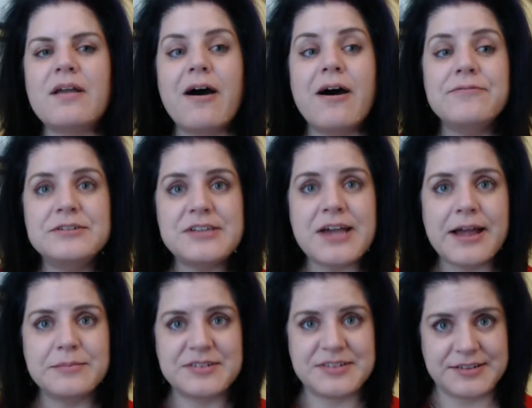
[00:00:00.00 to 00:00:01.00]

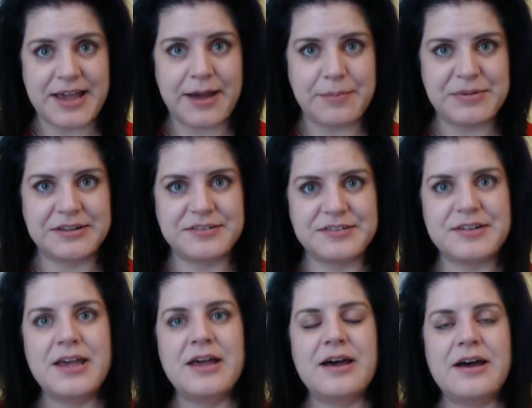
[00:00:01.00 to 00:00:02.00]
Oftentimes this happens
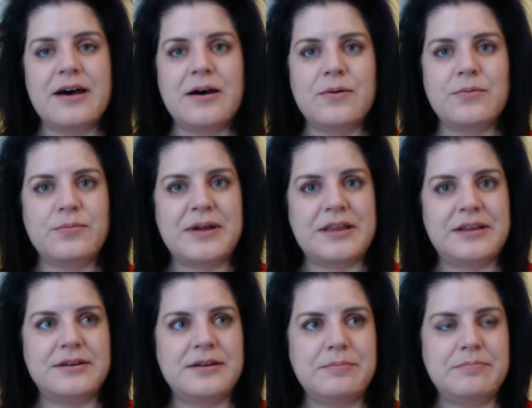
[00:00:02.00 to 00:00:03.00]

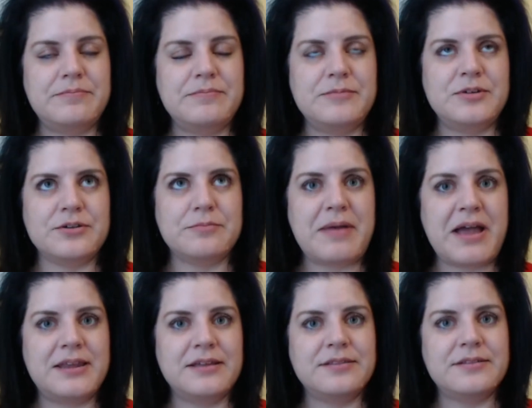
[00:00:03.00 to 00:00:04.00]
when you're
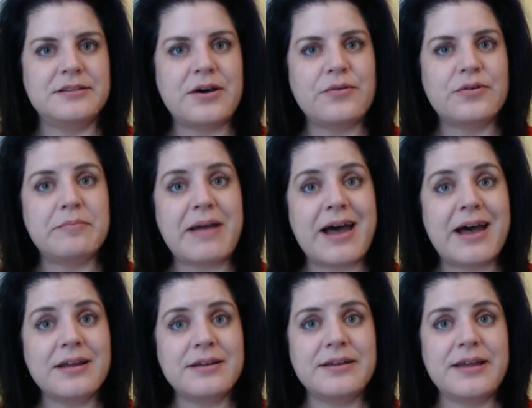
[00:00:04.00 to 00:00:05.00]
petting the lower
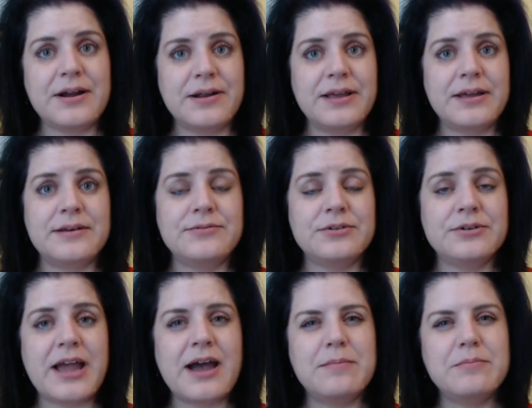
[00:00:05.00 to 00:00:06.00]
back area of your
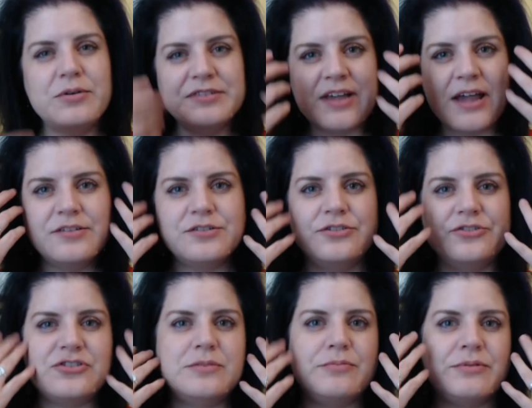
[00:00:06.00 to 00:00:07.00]
cat. Most cats are
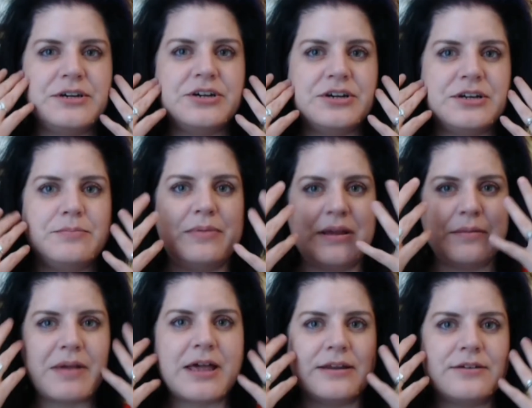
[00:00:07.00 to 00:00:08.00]
usually pretty good at being
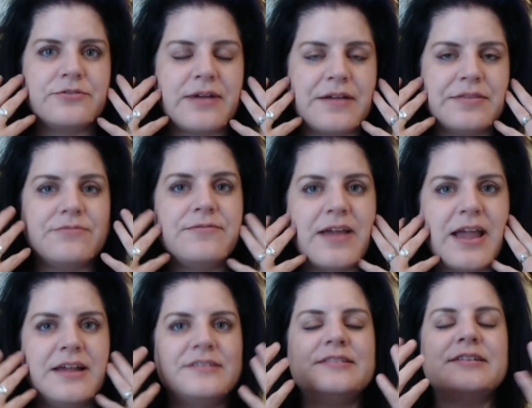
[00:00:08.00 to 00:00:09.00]
petted around the
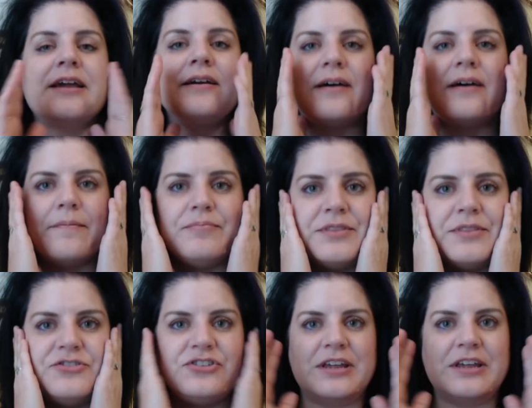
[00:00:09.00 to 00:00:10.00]
face, like the
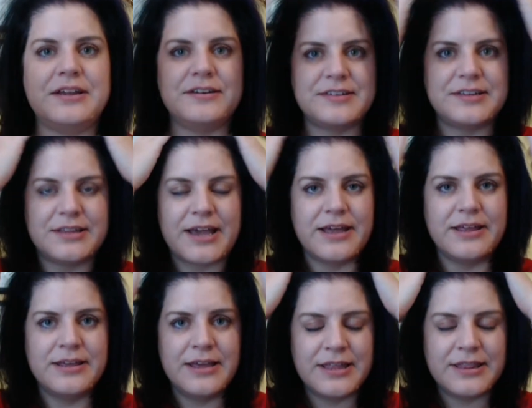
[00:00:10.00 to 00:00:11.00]
cheeks and
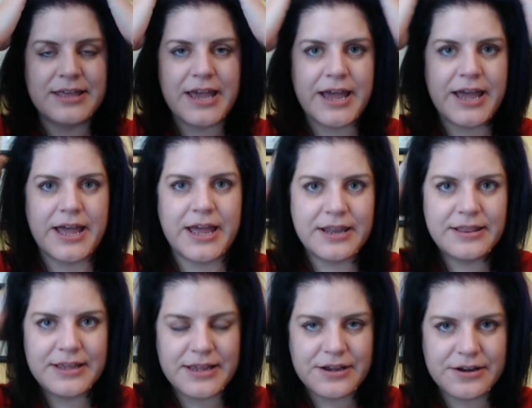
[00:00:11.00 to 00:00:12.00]
the head,
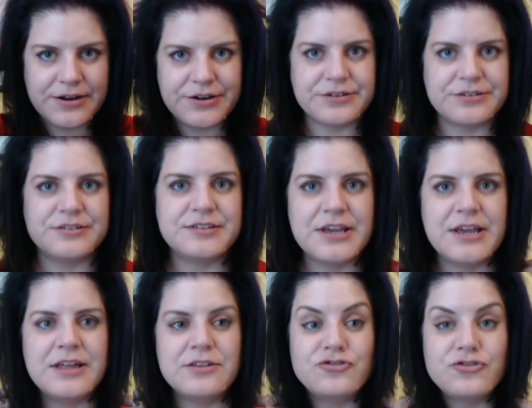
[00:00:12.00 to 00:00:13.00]
the ears,
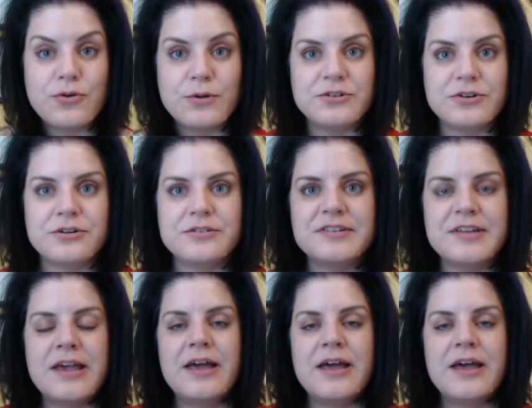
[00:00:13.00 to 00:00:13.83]
the shoulders.